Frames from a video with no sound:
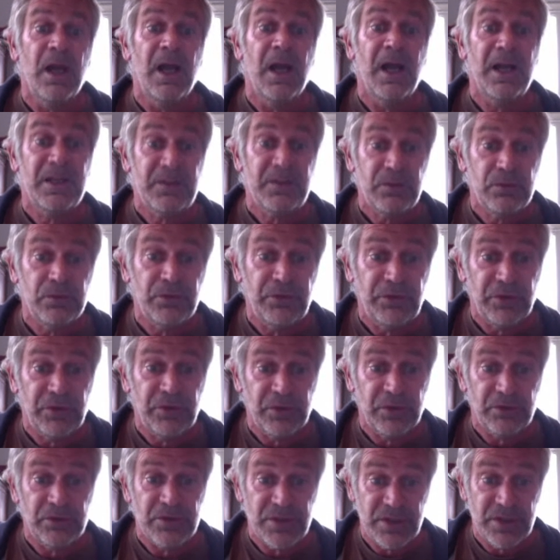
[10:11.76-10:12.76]
Adults
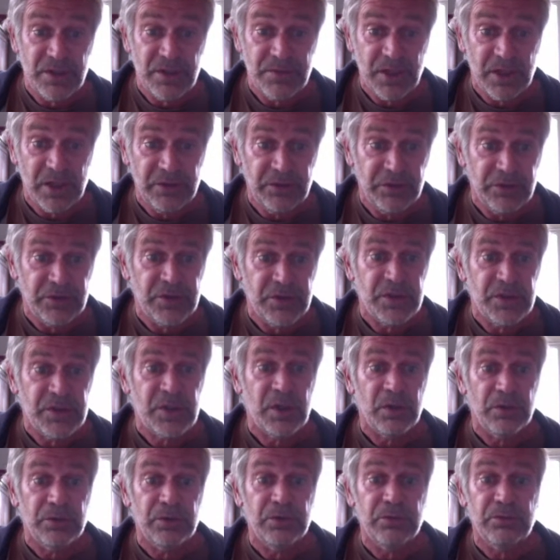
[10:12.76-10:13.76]
that are subjected to
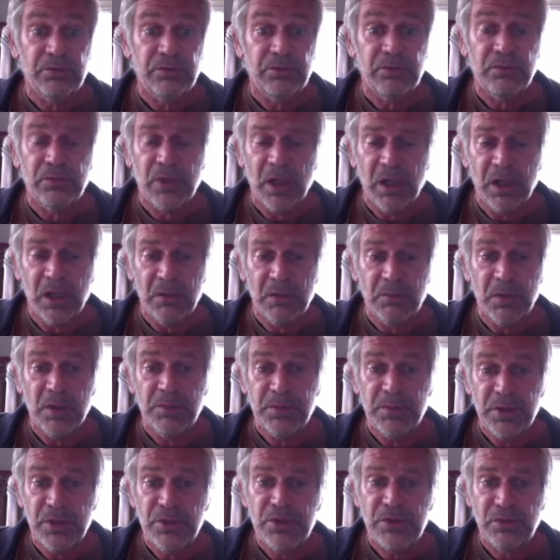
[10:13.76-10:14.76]
childhood
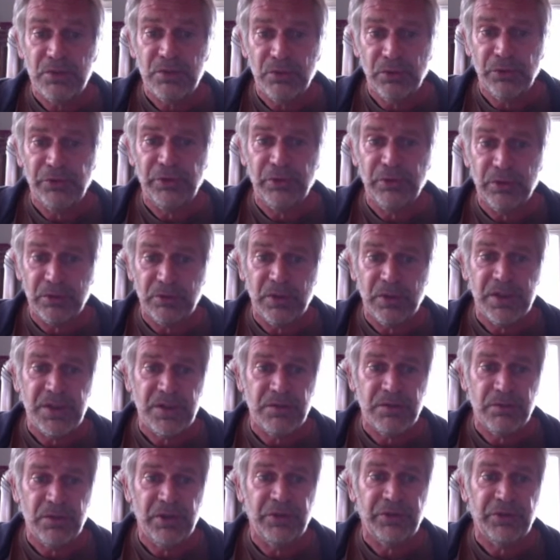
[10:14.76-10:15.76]
abuse are also at
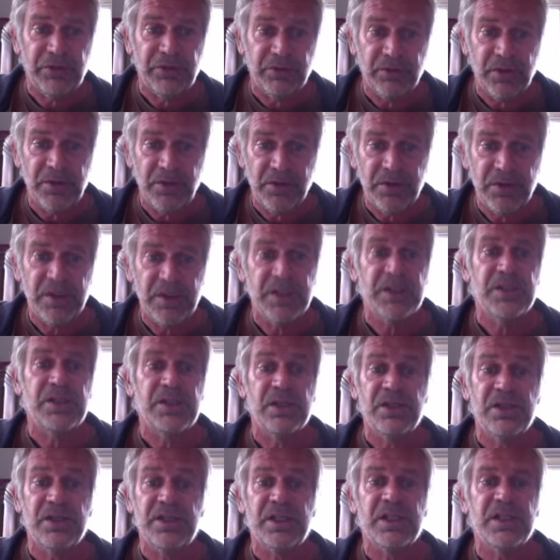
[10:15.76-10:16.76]
greater risk of other things
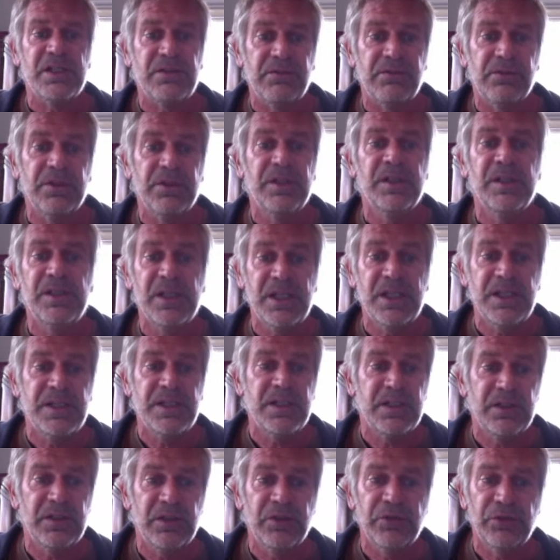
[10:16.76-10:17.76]
like schizophrenia,
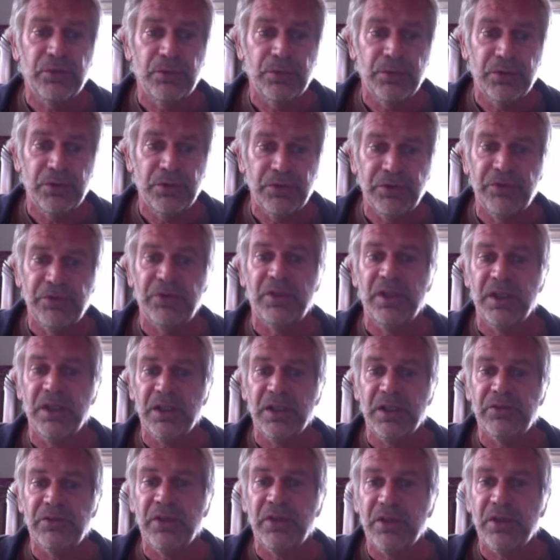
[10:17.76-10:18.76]
eating disorders,
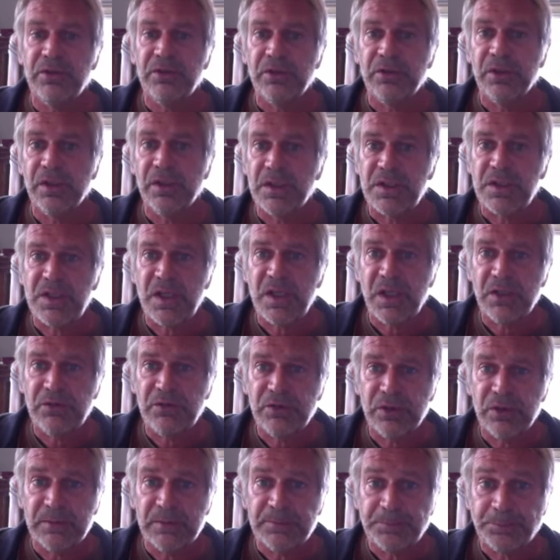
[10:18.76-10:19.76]
etc.,
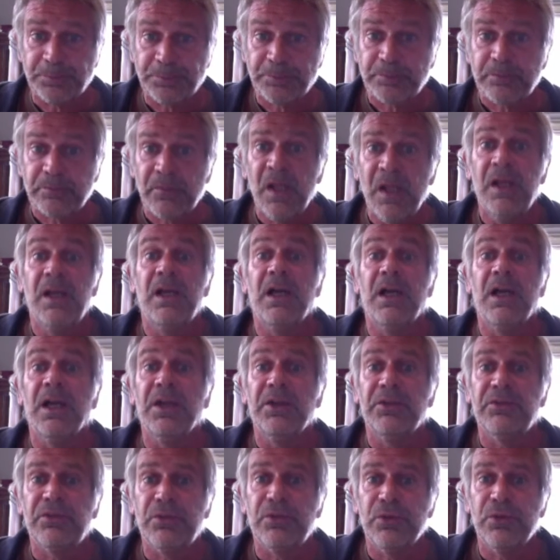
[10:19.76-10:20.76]
etc.
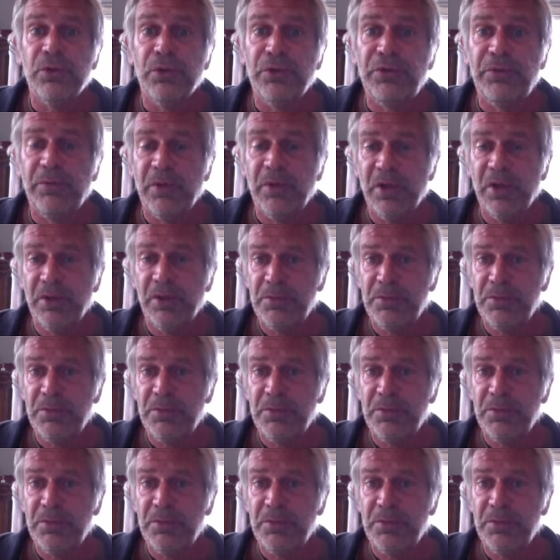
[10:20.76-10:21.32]
And of course,